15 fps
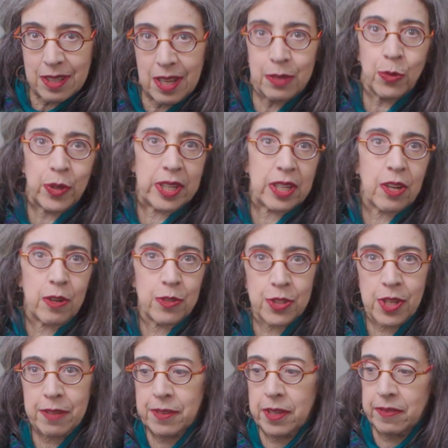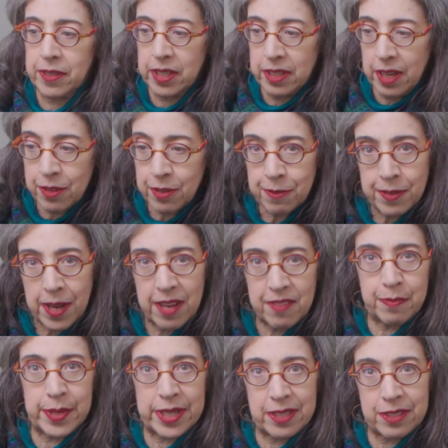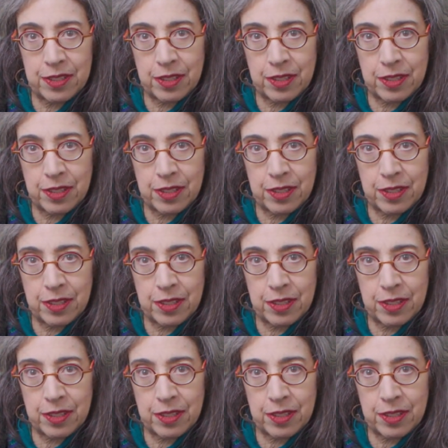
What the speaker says: and when it goes off, give it another 5 minutes.